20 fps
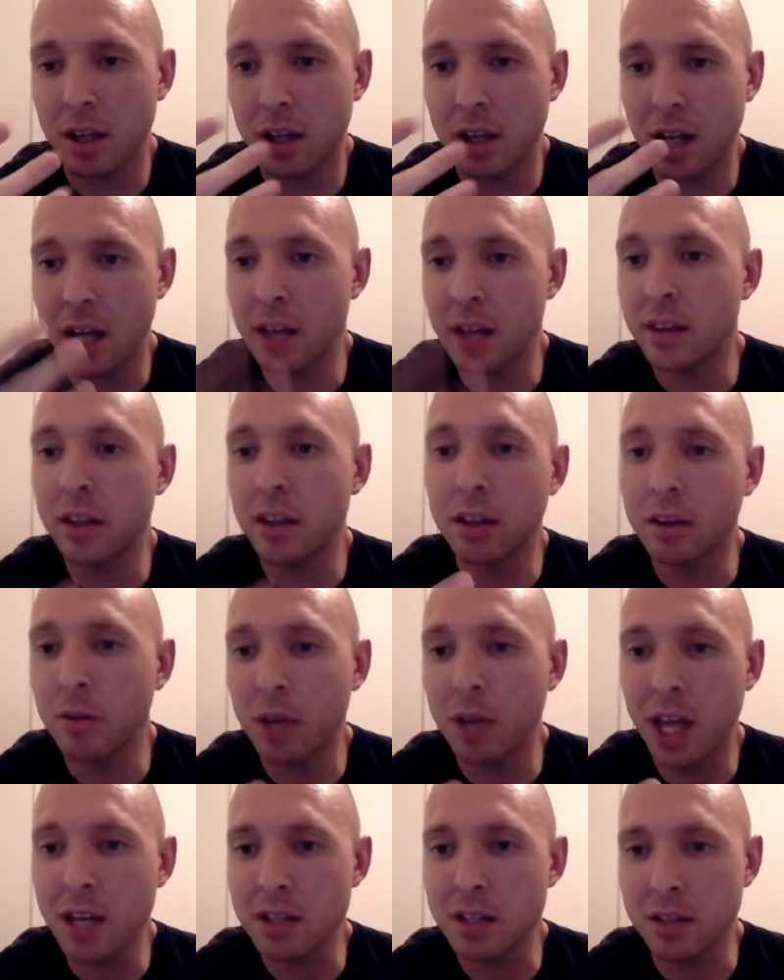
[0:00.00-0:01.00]
and then
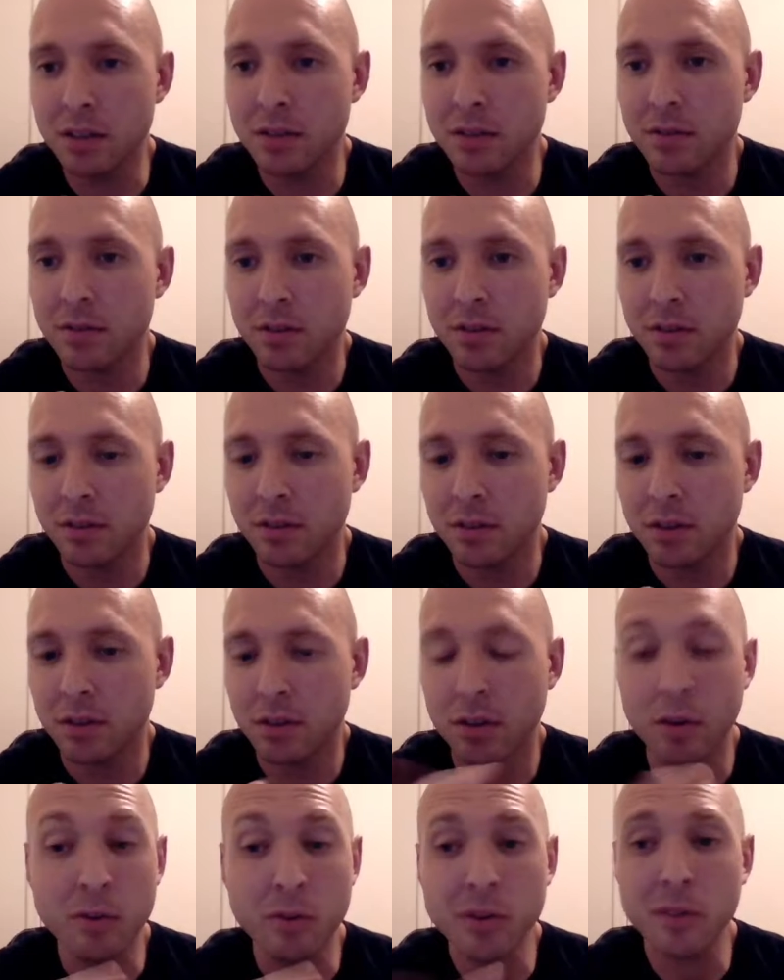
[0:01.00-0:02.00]
locations.
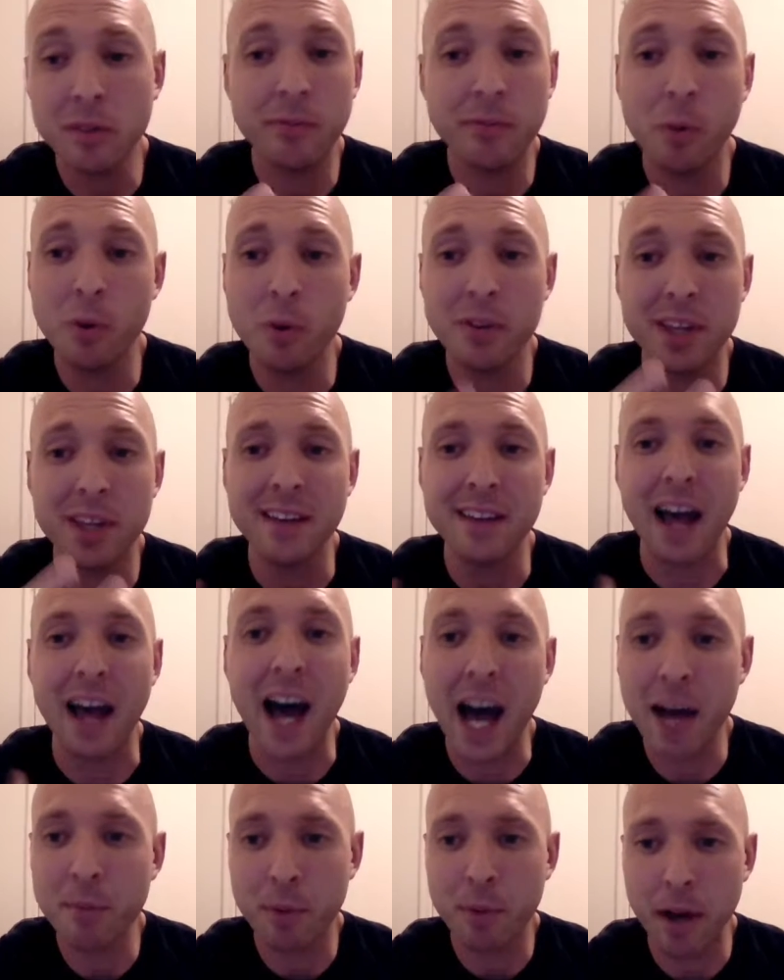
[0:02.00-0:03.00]
Those are the 4 things
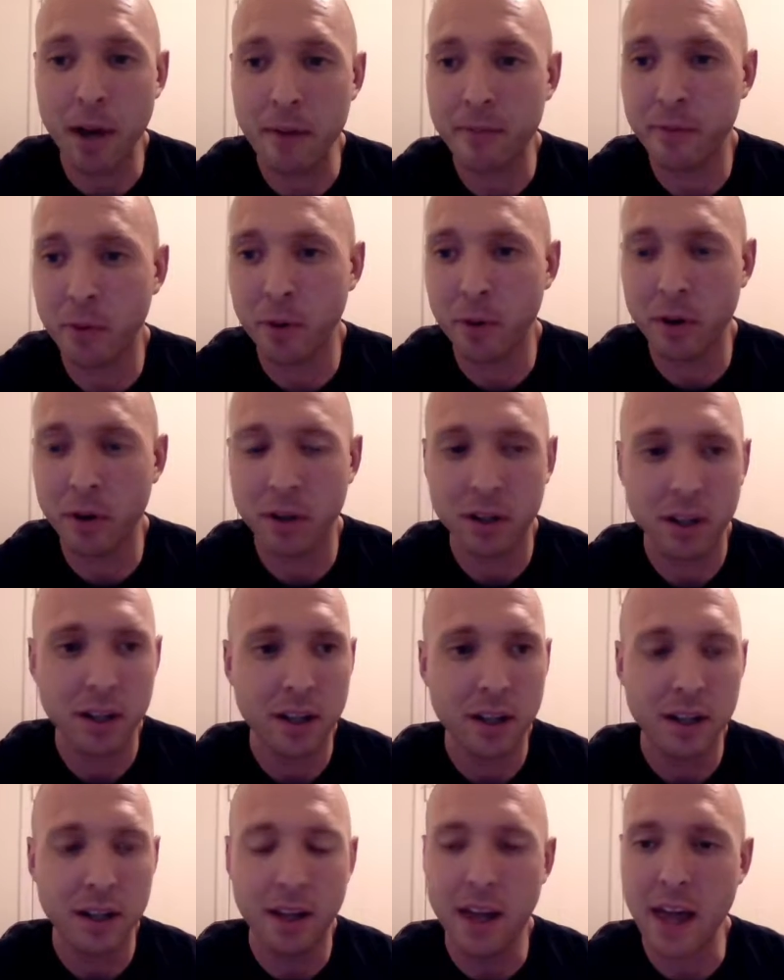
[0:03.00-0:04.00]
I prep for
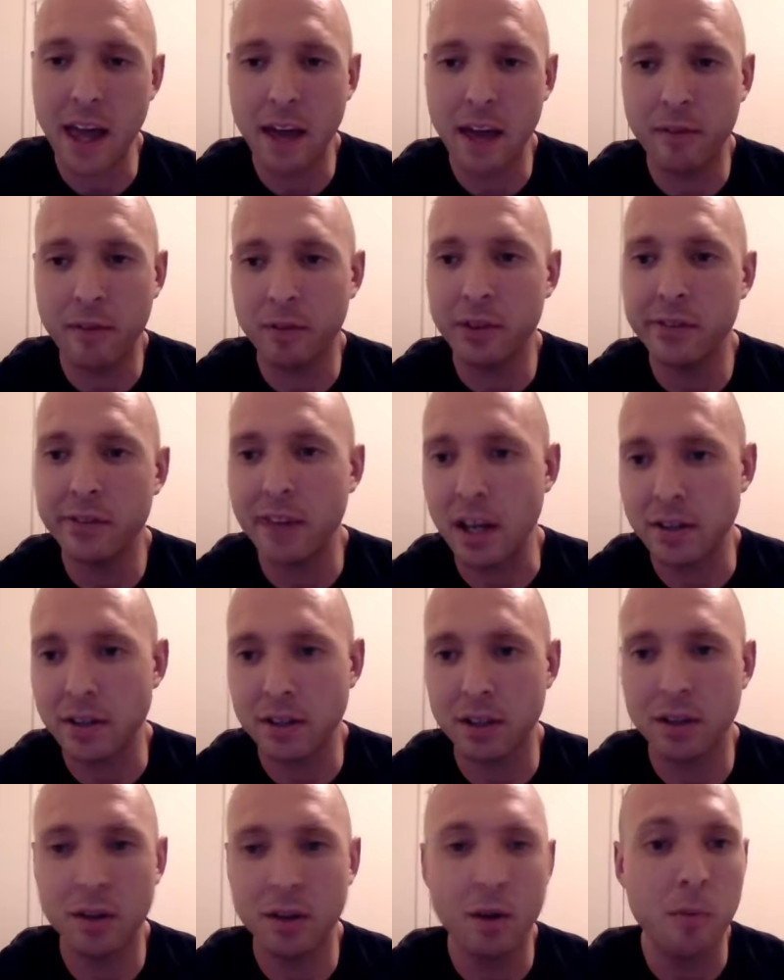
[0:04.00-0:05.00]
every session,
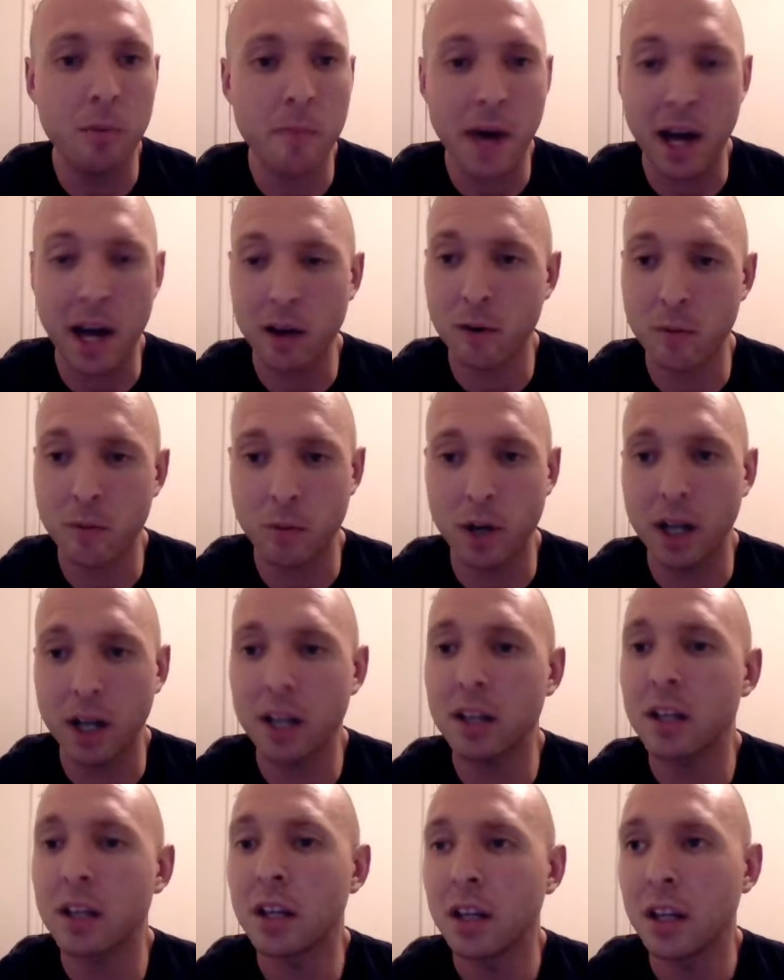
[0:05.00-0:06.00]
no matter what.
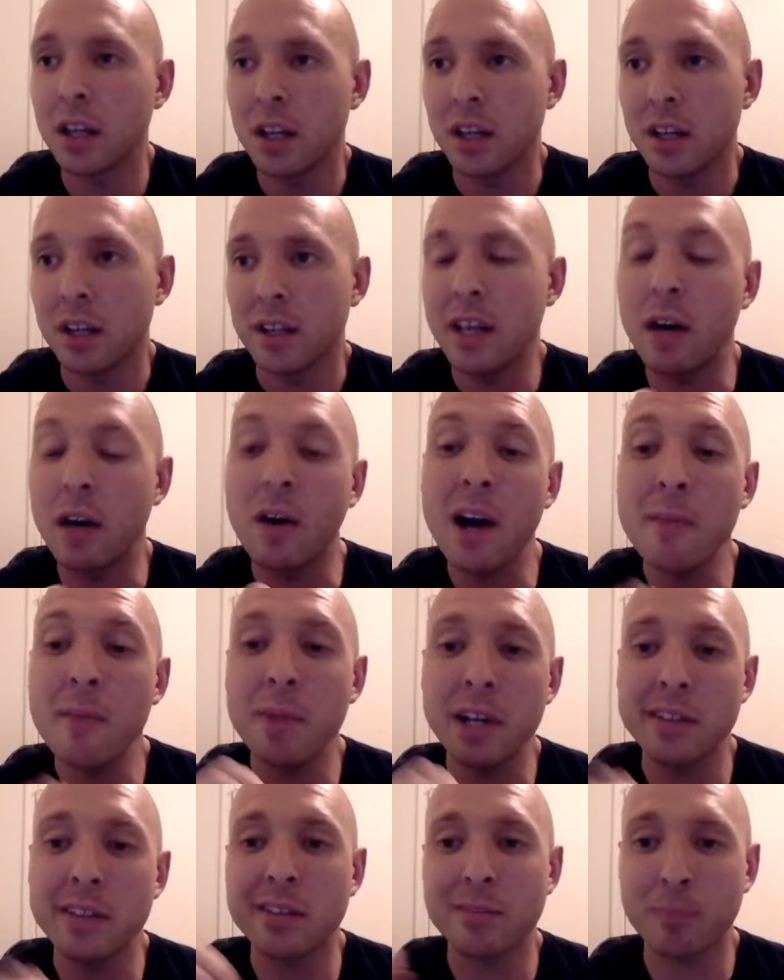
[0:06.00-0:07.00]
Now, I
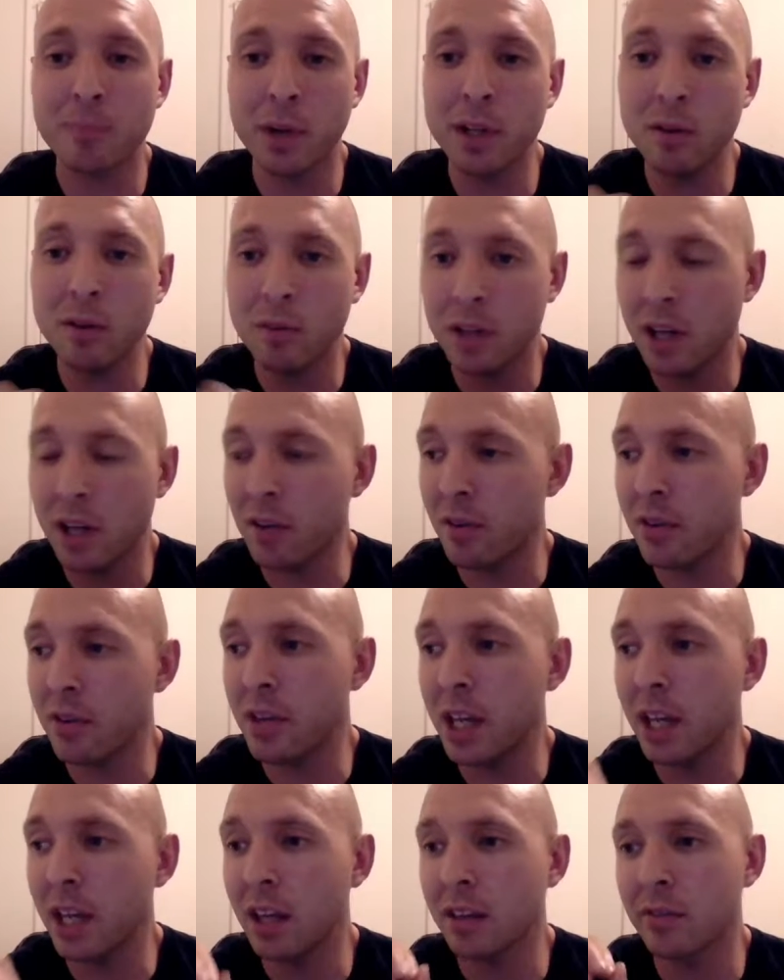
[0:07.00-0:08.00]
might sprinkle in other
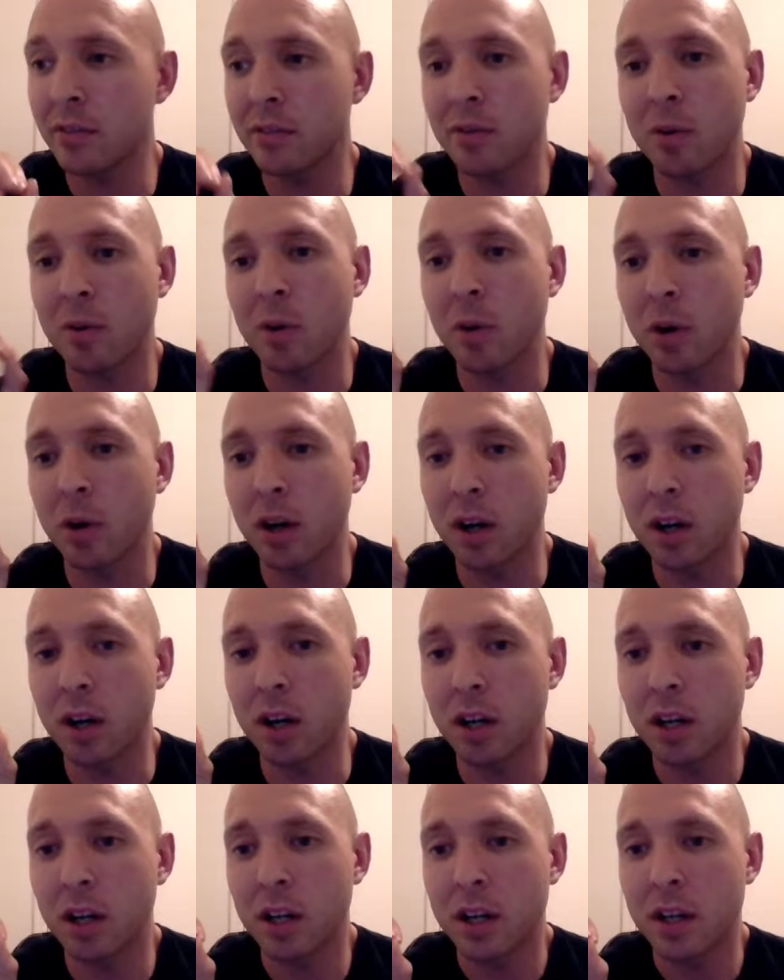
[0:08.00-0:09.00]
things, or